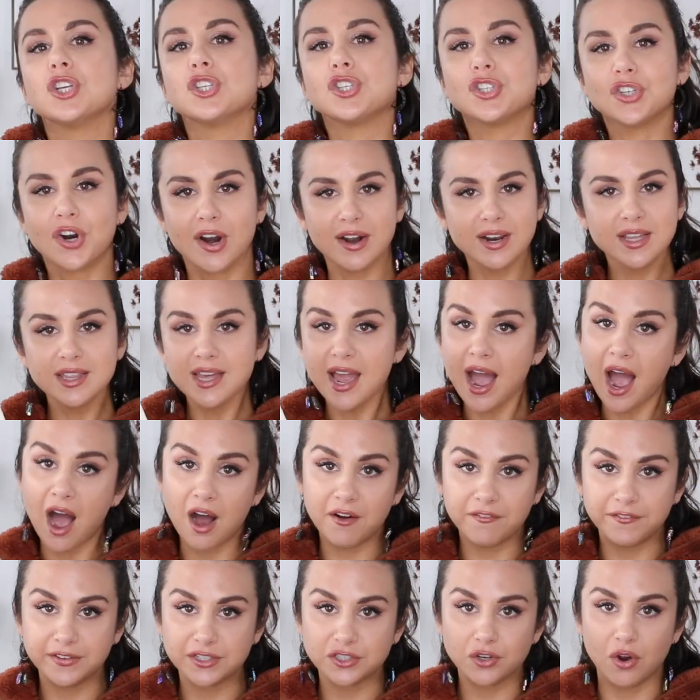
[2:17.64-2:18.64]
Starting the
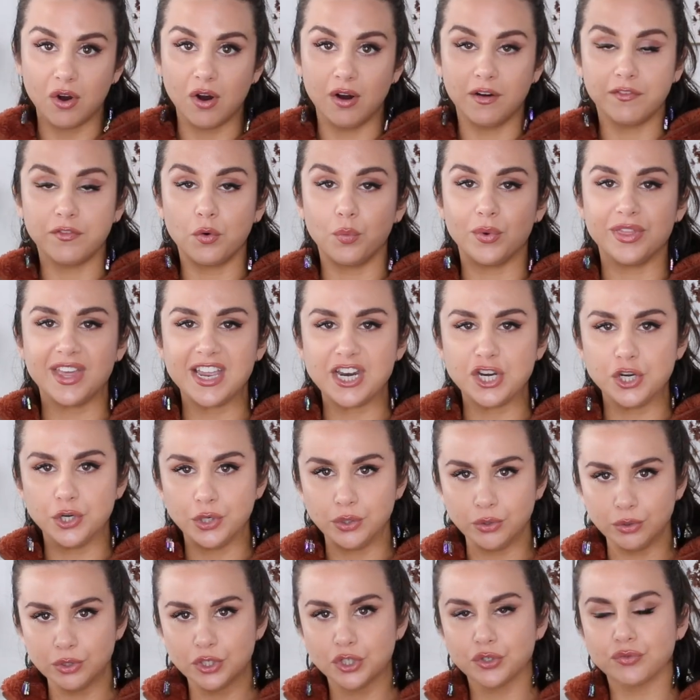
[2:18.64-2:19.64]
outfits off with a
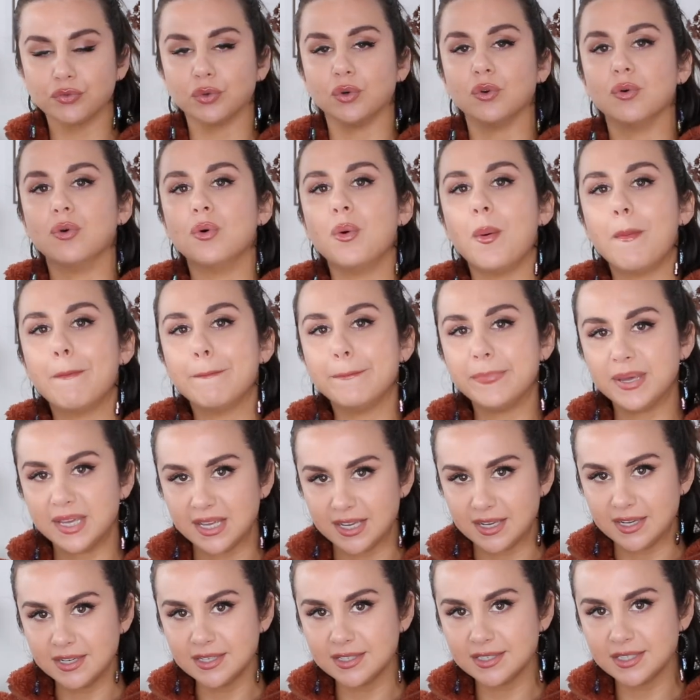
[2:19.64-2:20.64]
neutral
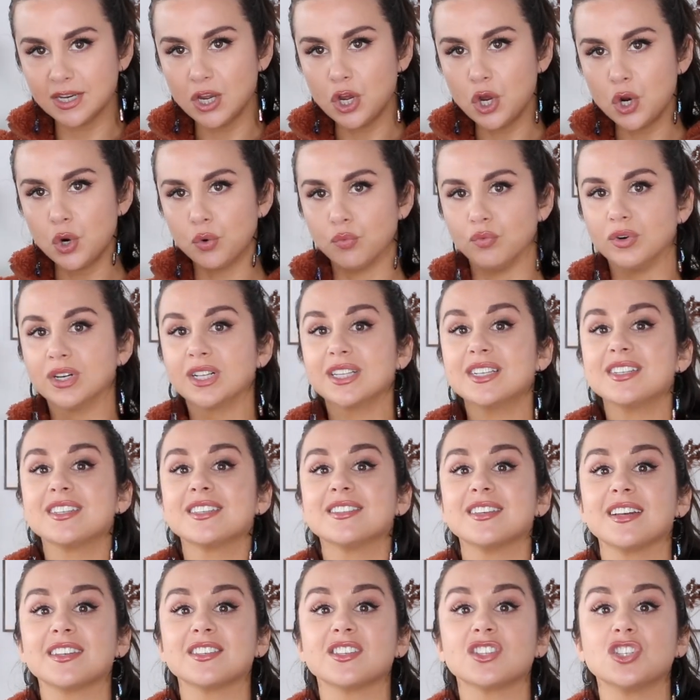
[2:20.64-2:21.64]
piece really
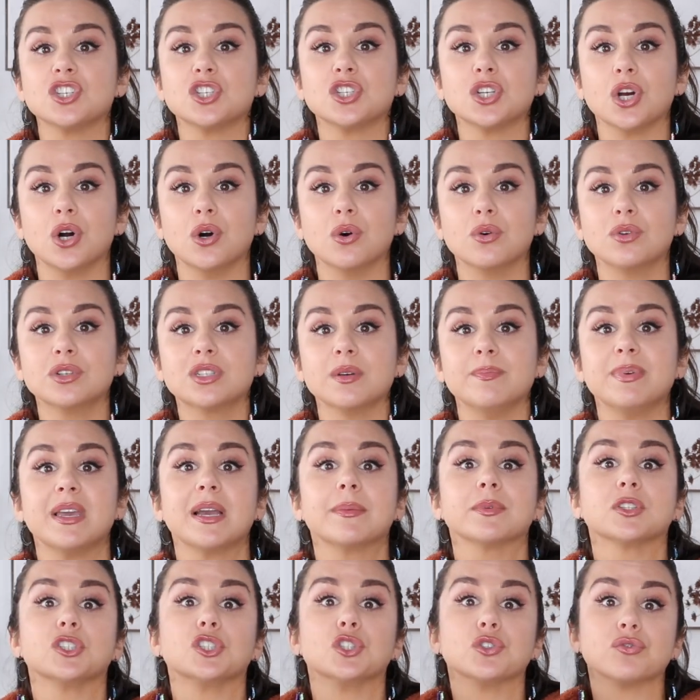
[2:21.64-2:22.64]
sets the tone to be
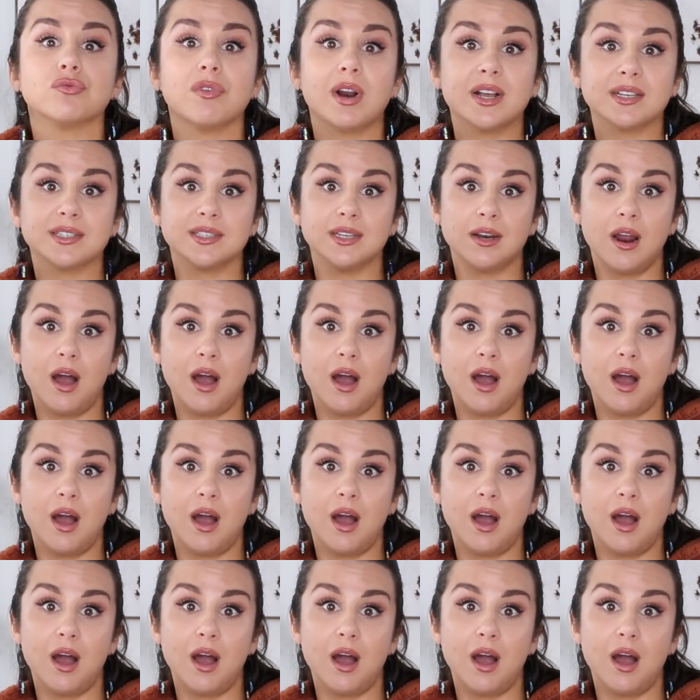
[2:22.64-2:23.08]
able to dress it